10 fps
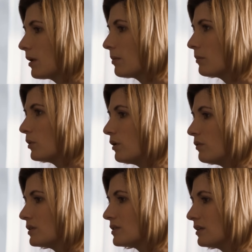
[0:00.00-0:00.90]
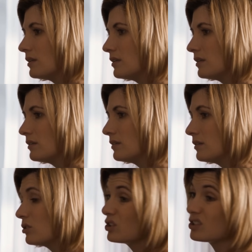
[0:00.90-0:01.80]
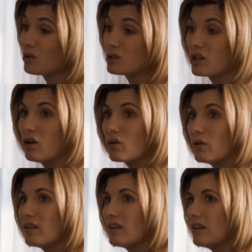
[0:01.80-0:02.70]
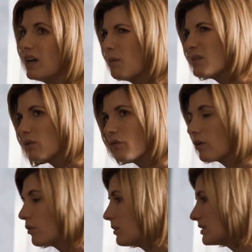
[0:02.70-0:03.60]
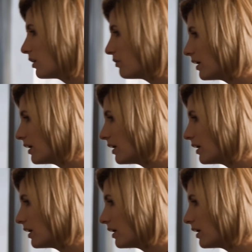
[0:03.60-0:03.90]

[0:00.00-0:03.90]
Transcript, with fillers: Maybe I'm nervous. Or just socially awkward. I'm still figuring myself